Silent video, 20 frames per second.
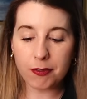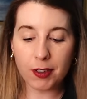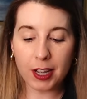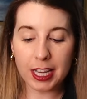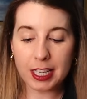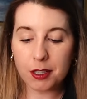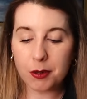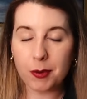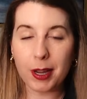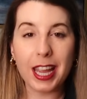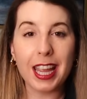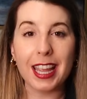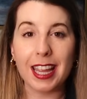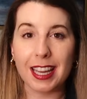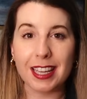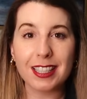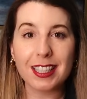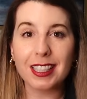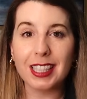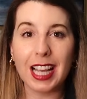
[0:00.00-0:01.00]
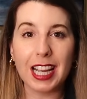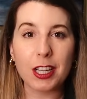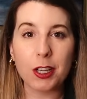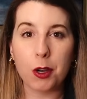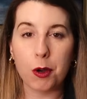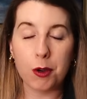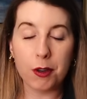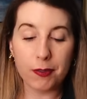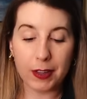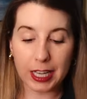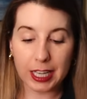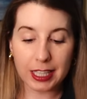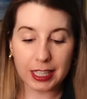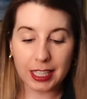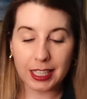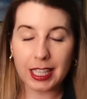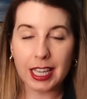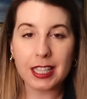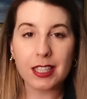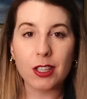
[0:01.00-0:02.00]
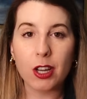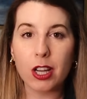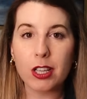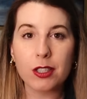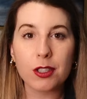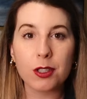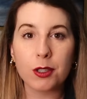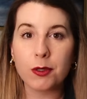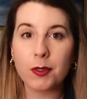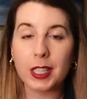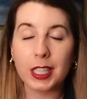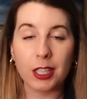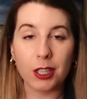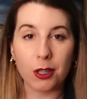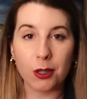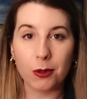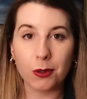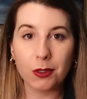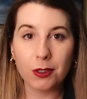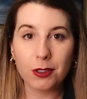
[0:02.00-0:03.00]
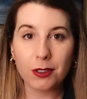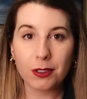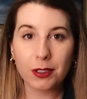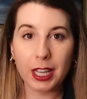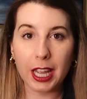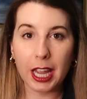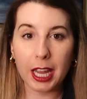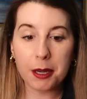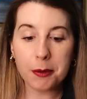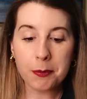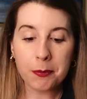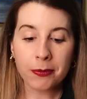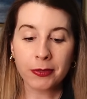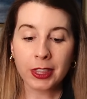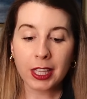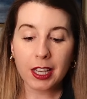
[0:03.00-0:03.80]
find a way to let go of anything that's not serving you, okay?